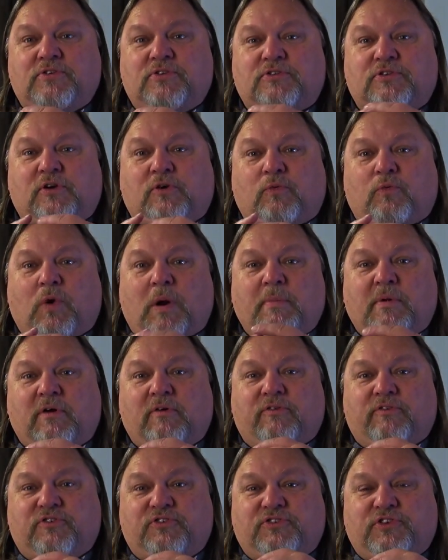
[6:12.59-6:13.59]
those little
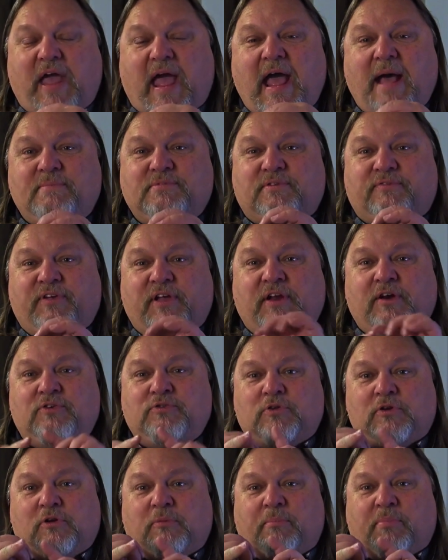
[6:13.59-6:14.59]
rubber tabs of
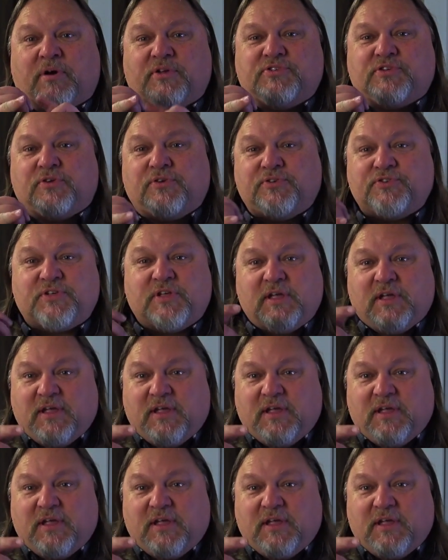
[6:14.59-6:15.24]
fingers, little bristles,